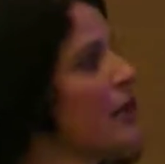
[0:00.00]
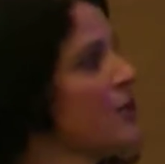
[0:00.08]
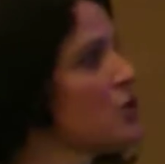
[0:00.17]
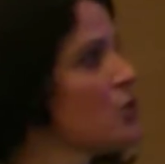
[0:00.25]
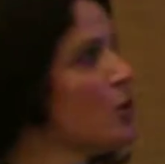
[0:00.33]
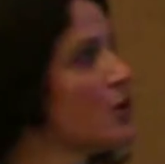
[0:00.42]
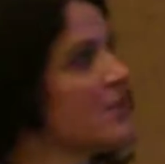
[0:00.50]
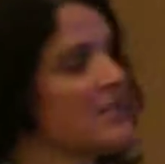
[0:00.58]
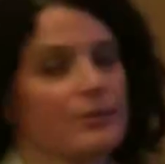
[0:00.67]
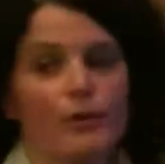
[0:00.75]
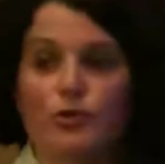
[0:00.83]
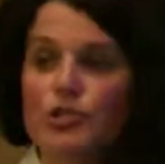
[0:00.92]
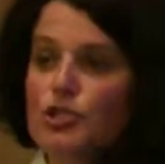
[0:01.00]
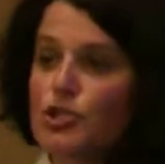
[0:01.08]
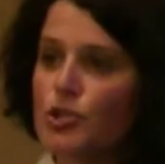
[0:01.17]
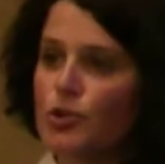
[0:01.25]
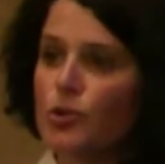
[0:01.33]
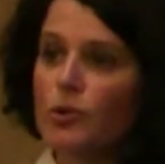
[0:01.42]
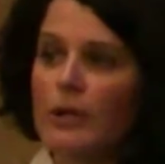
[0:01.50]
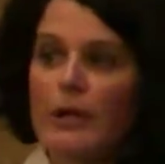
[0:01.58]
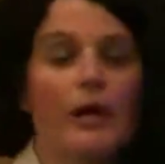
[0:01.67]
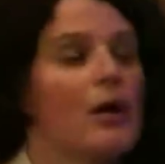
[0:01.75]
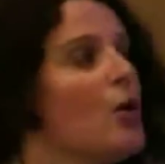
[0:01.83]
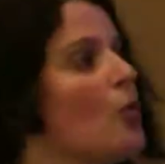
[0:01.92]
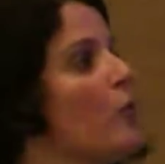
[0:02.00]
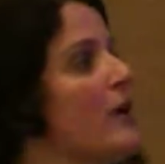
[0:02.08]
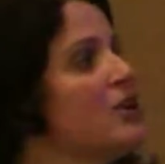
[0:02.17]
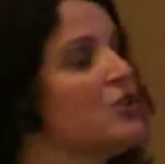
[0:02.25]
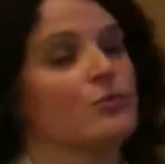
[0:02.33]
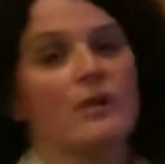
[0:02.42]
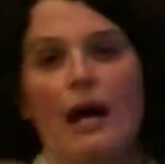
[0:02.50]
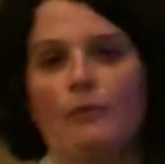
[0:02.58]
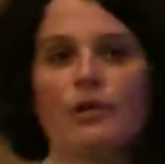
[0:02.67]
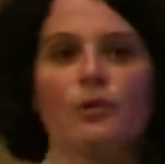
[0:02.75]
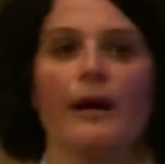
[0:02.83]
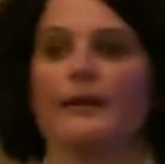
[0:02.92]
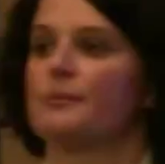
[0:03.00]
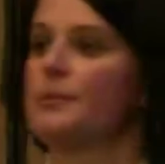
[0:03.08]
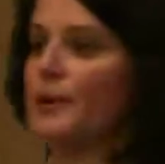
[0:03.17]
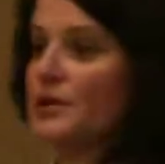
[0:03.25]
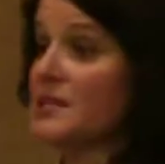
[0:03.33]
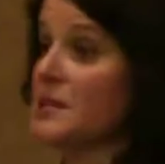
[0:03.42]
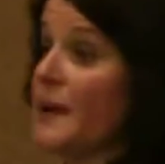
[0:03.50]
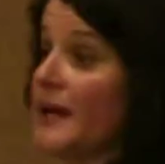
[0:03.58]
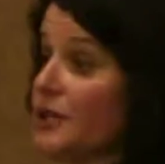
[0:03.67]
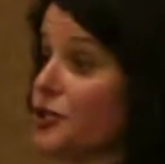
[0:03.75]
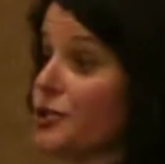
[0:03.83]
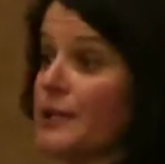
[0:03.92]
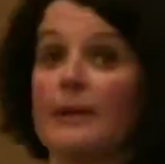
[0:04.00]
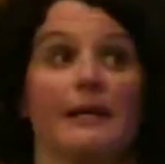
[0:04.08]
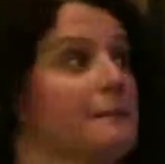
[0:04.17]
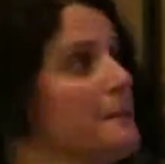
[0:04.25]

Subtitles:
score 0 to 2, we do not require them to participate in treatment.